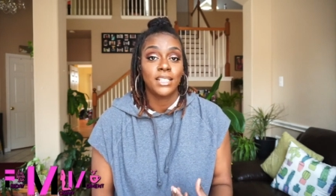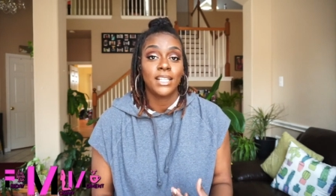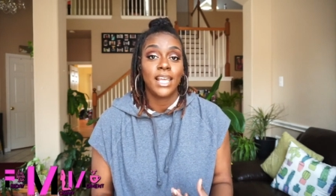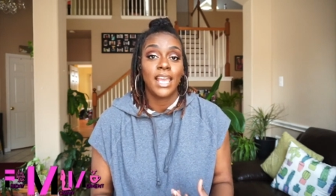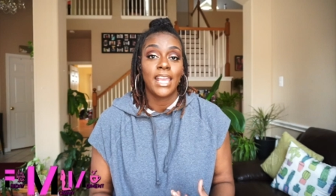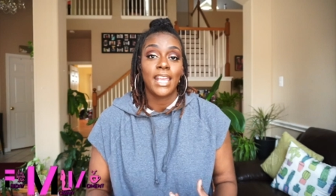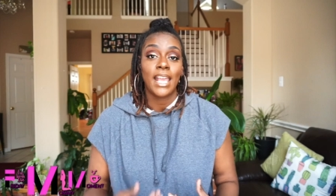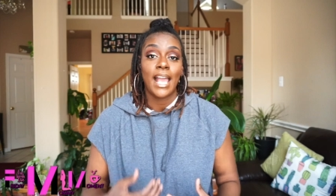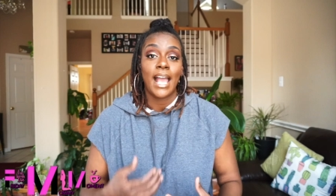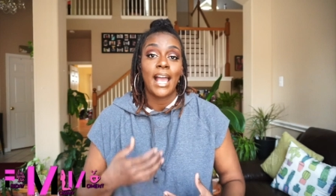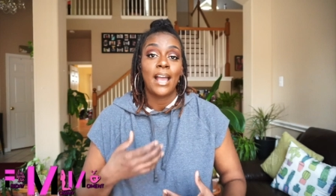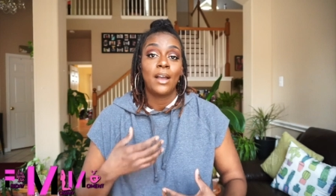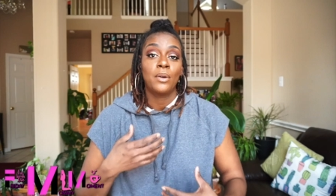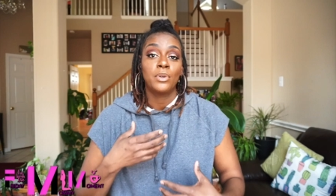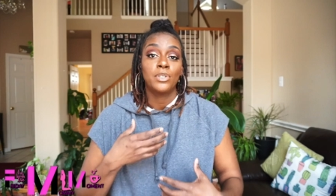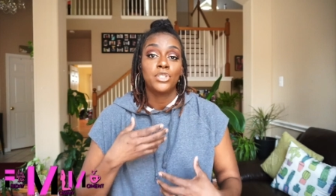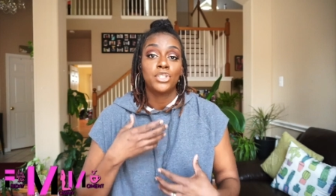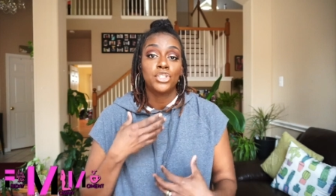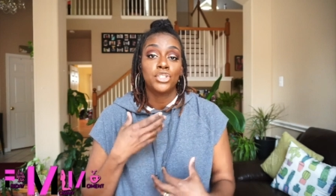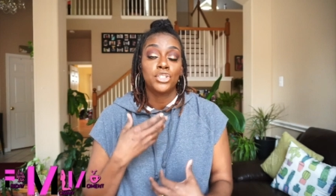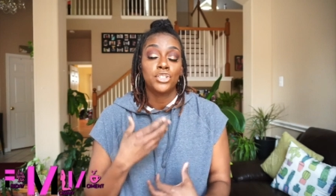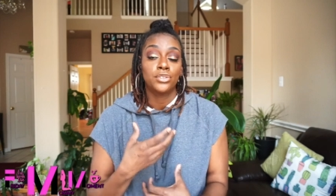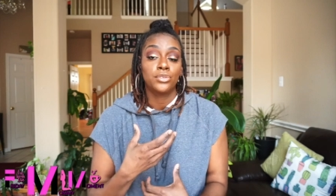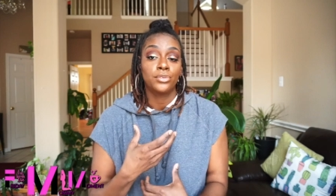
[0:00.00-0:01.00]
Like I would
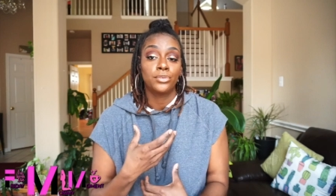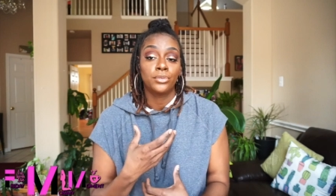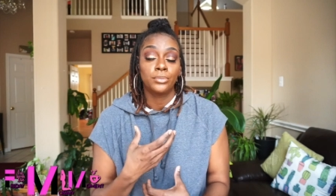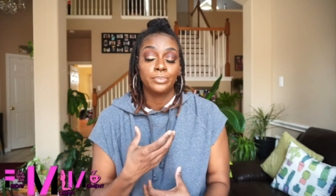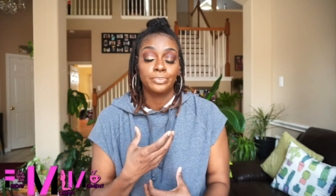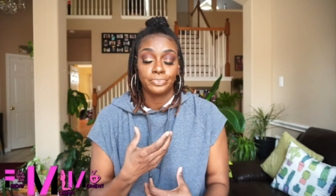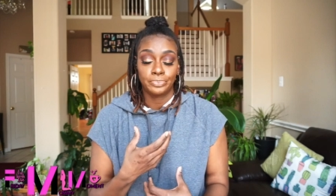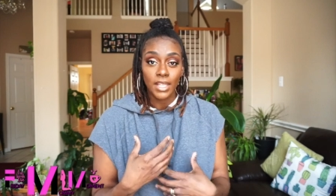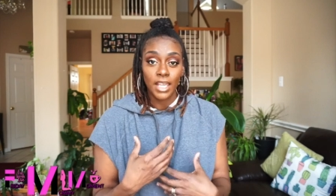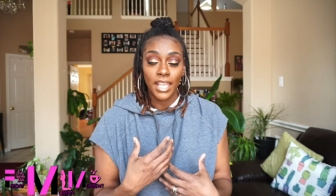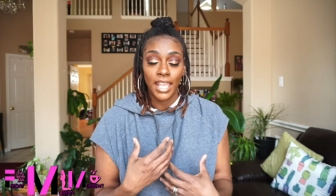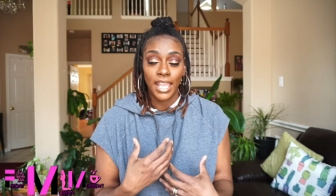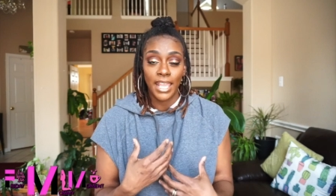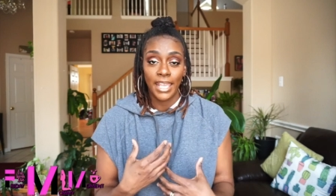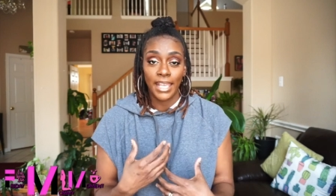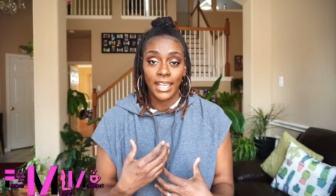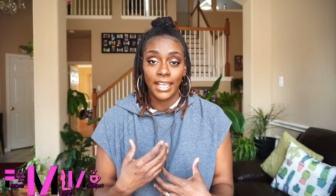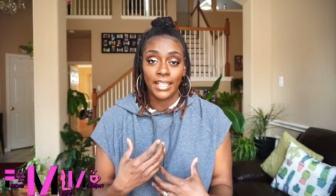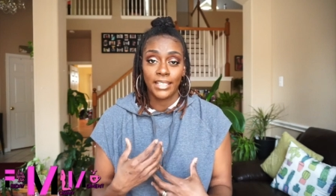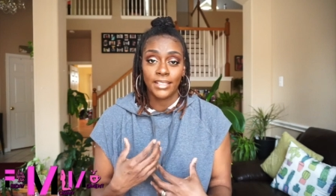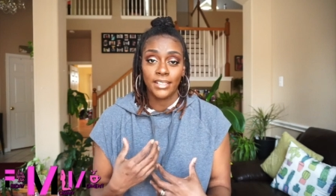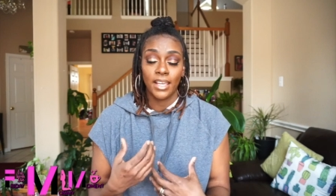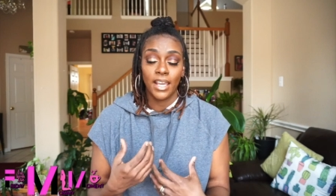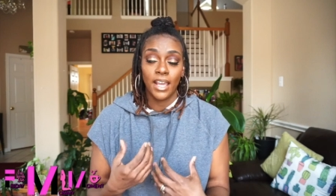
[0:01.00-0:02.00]
chew
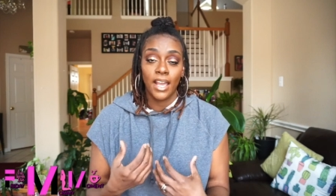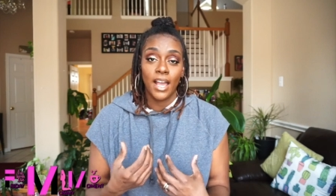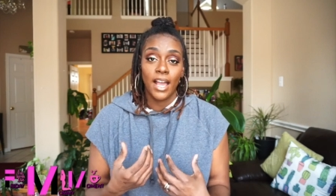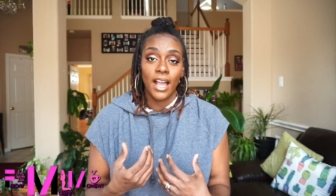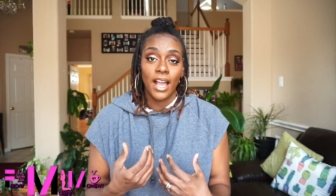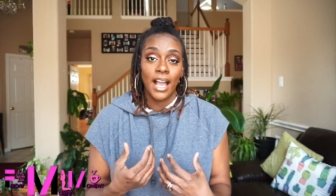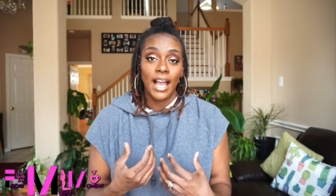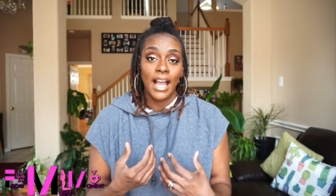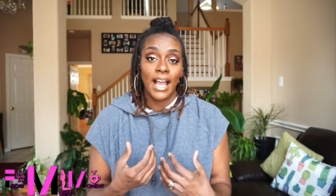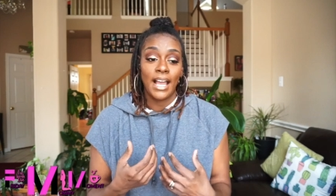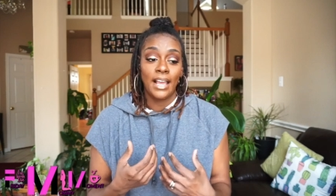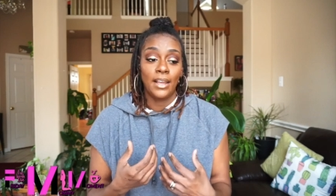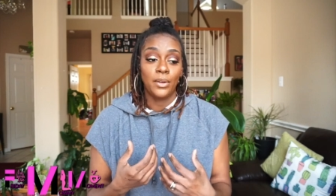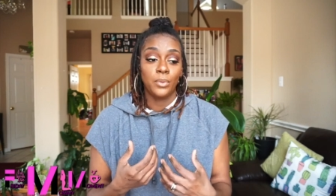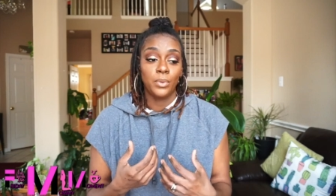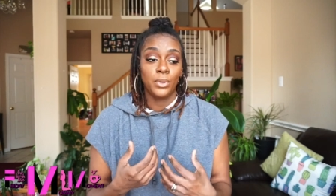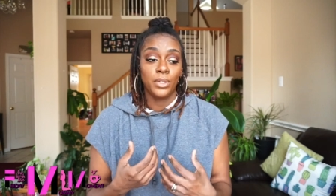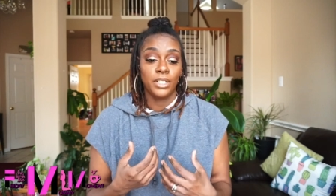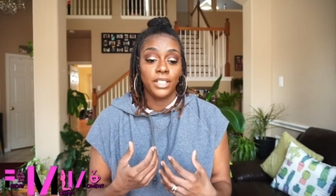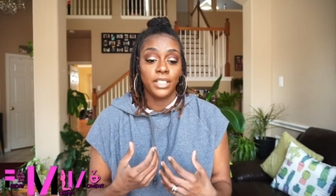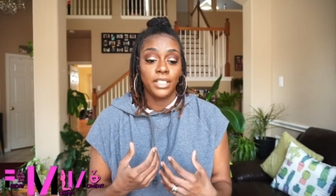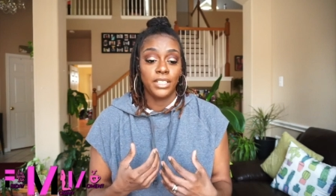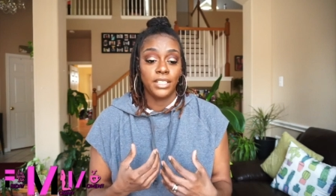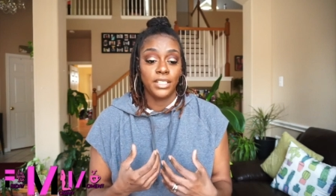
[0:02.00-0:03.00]
and I
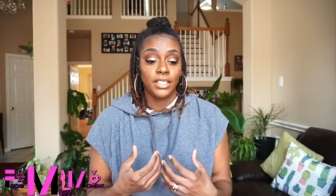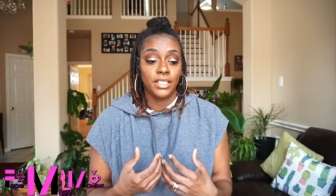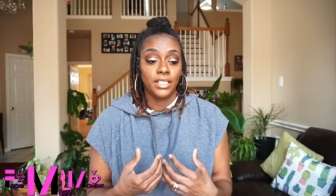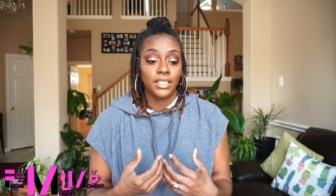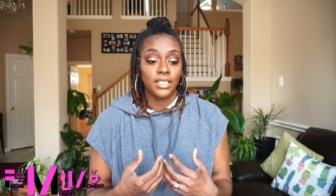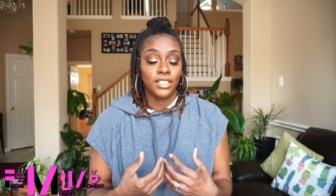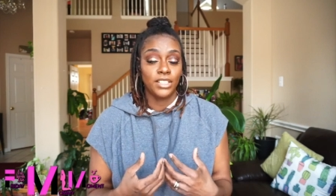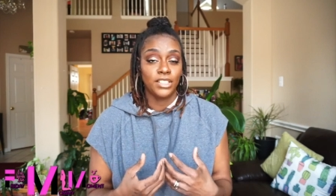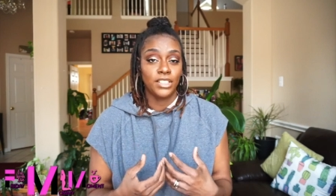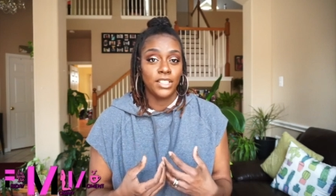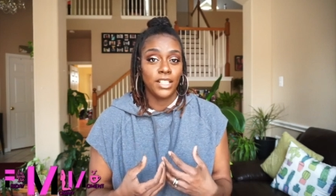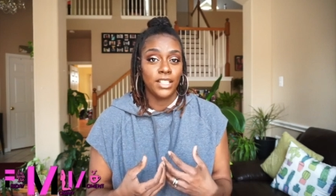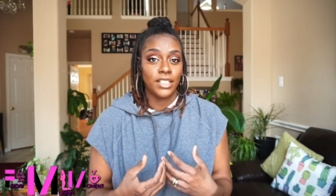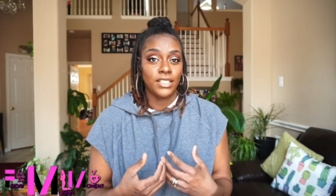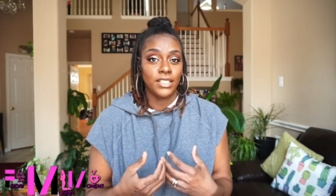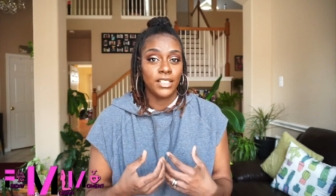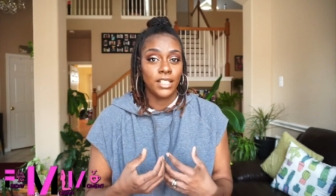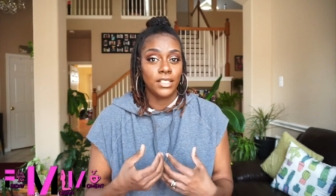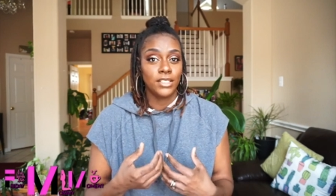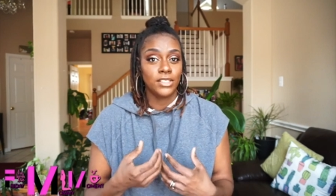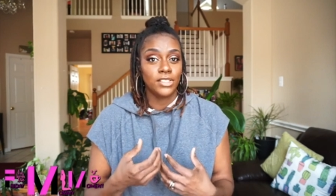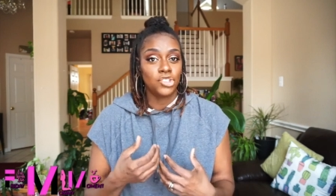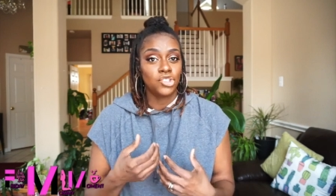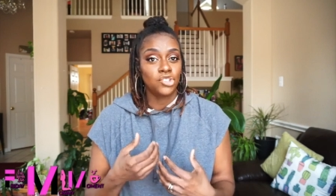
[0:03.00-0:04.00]
would
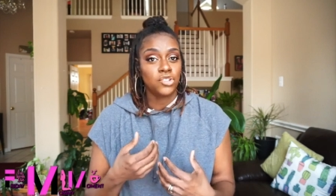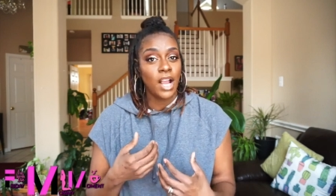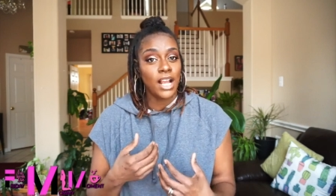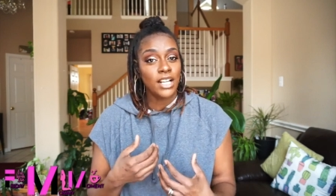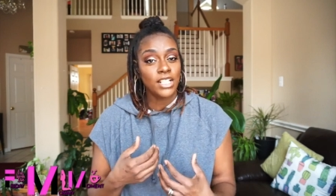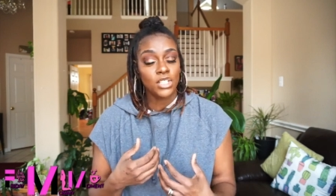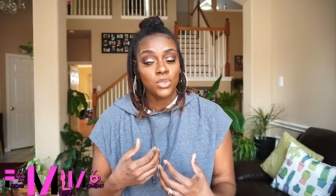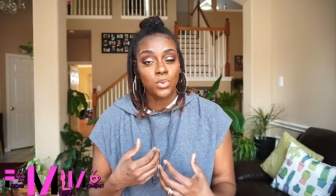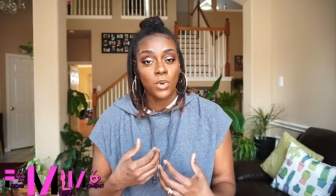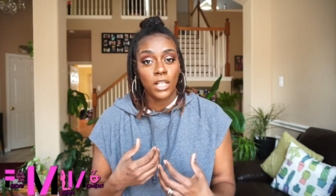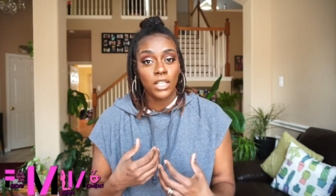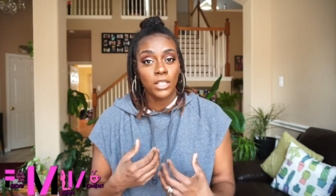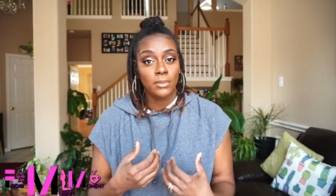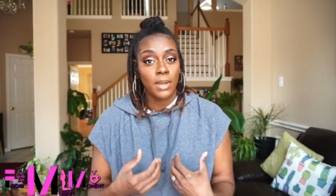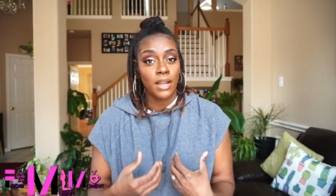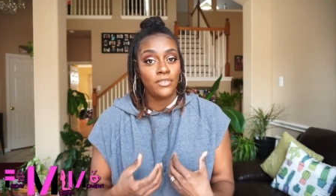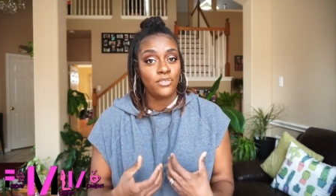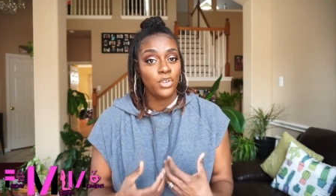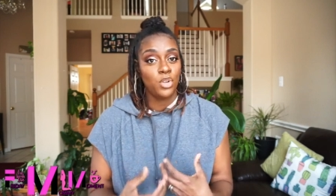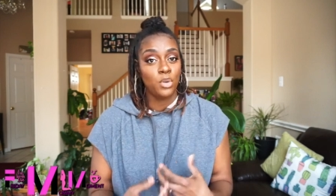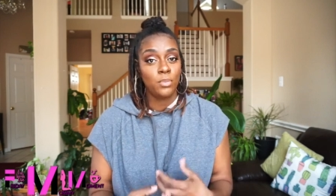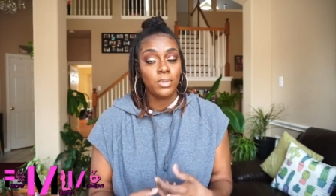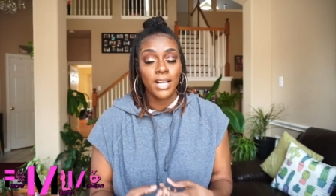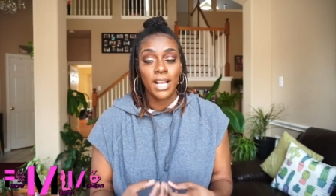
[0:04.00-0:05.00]
try to swallow my
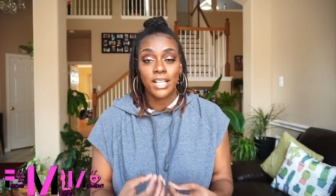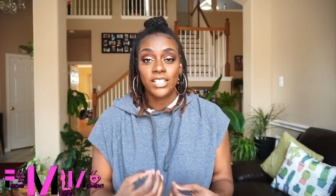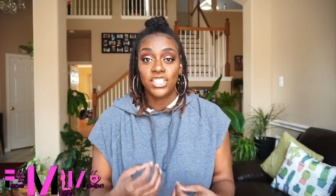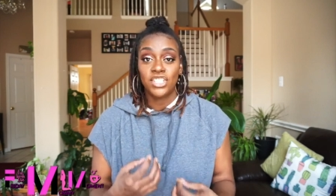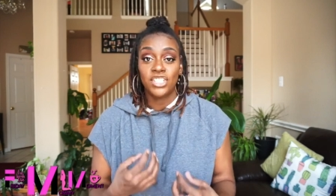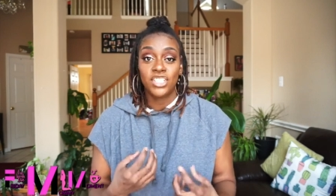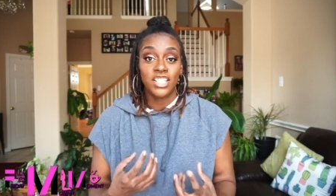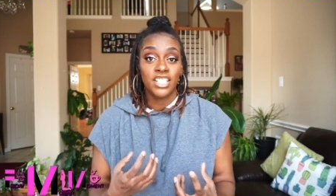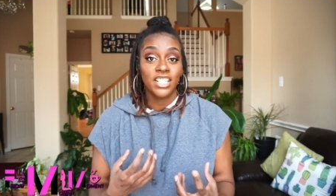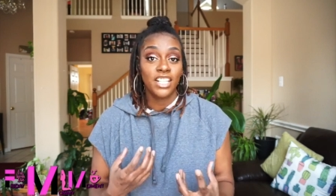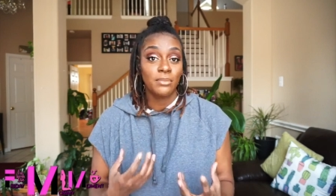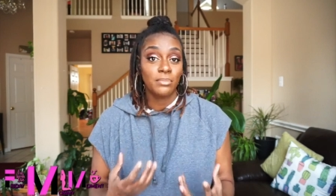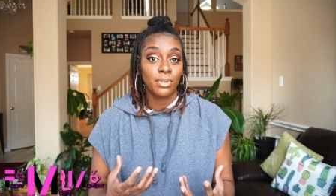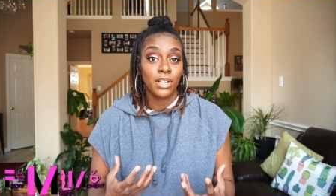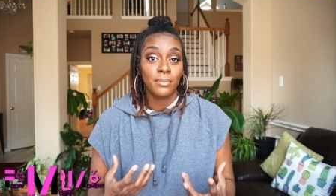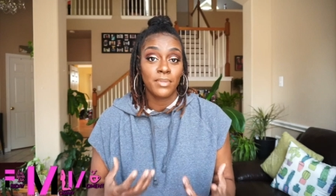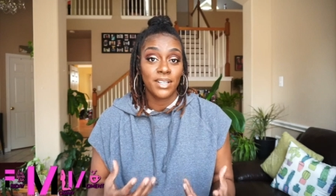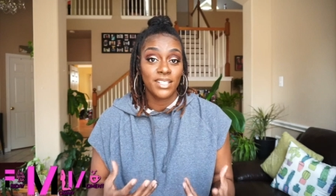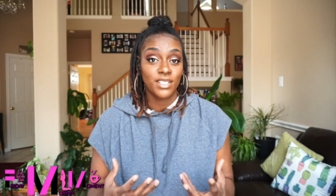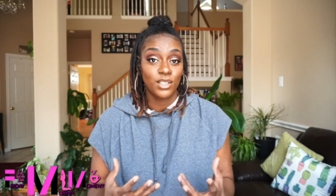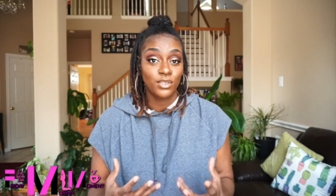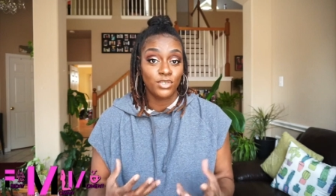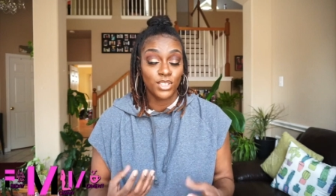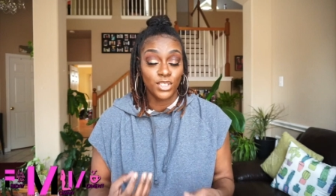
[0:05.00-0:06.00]
food, but I just couldn't bring
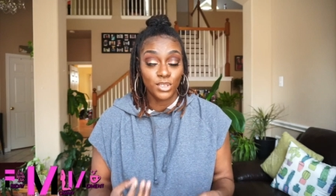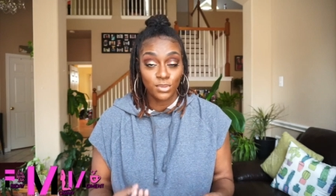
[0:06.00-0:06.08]
myself to